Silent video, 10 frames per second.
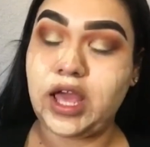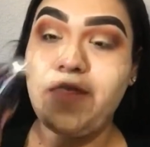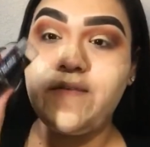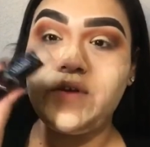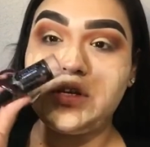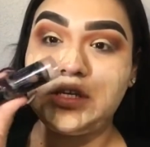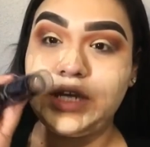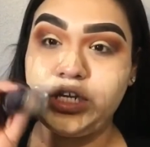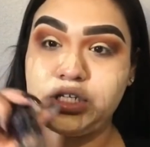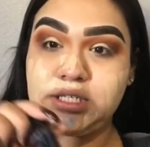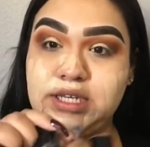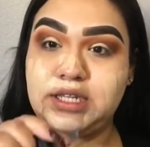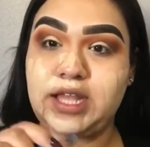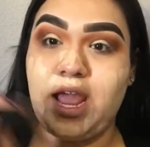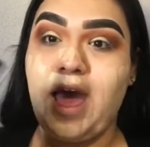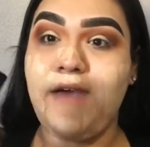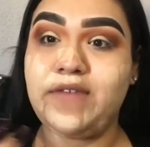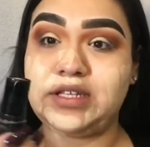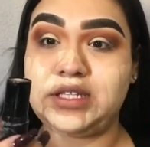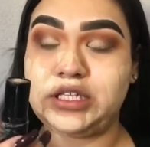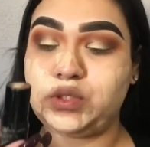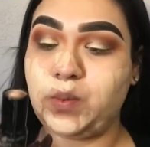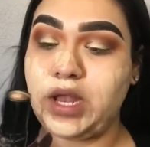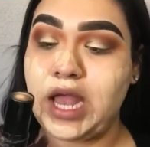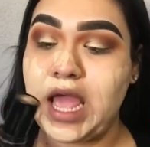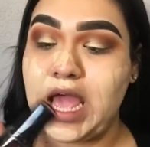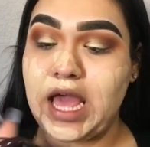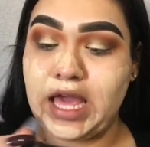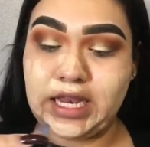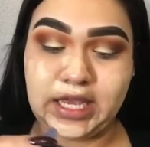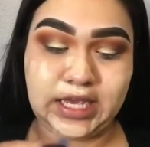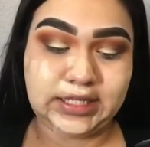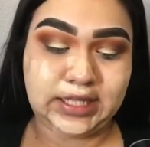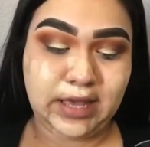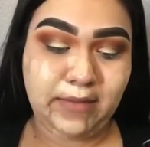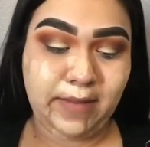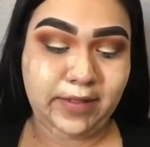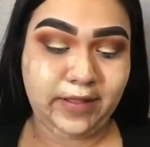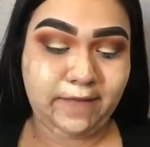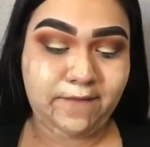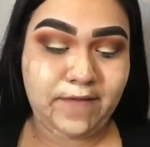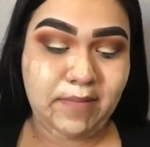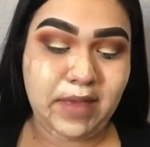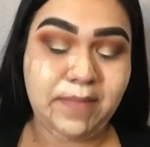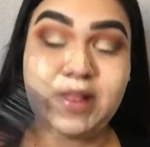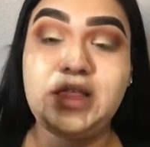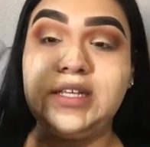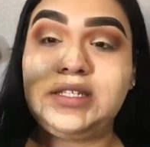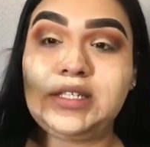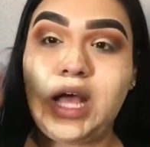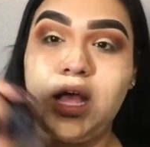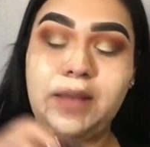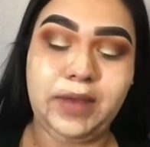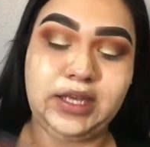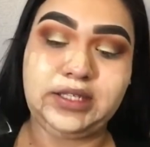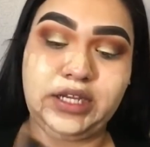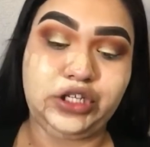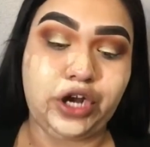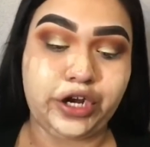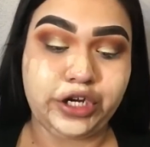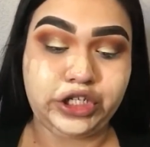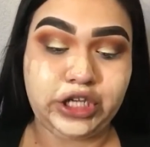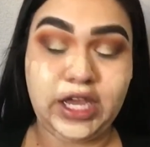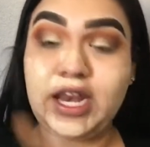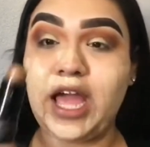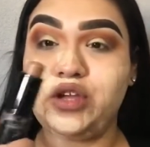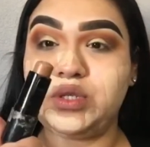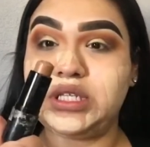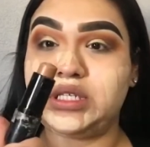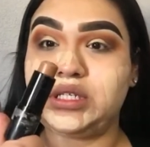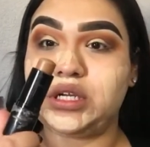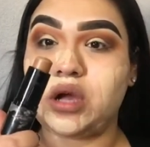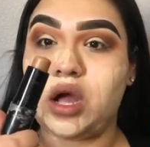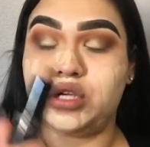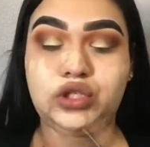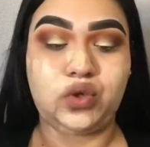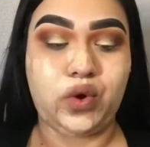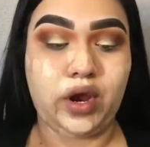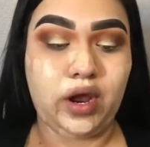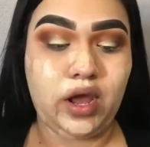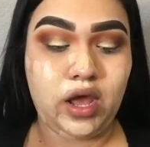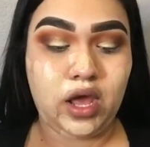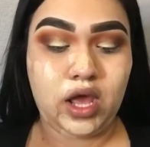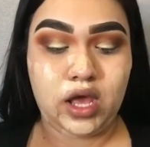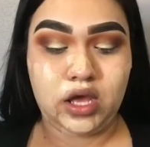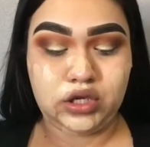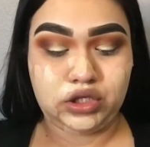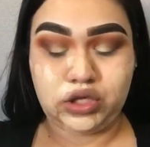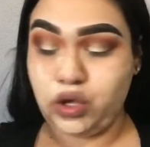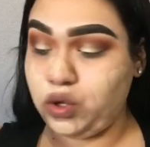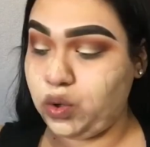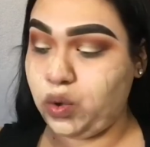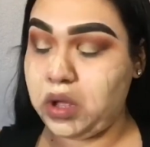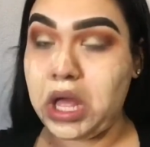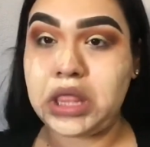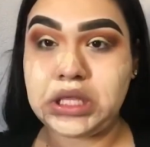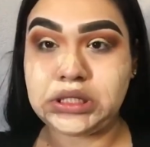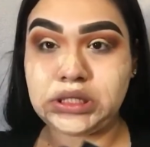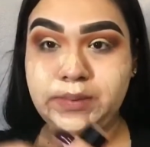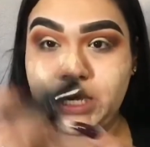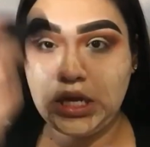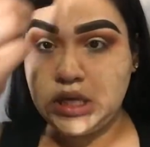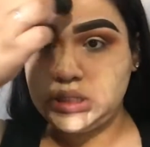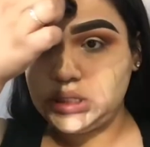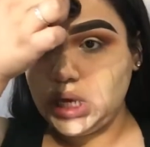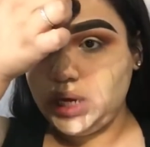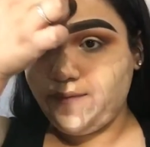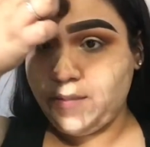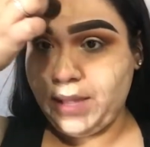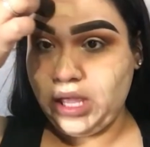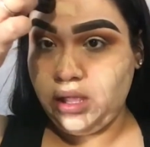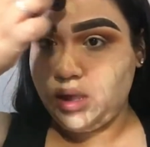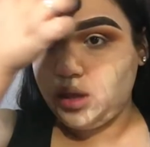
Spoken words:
The other foundation stick that I have is this one. It is the Maybelline Fit Me, but this is a darker shade. I use this to contour. So this is pretty exciting for me.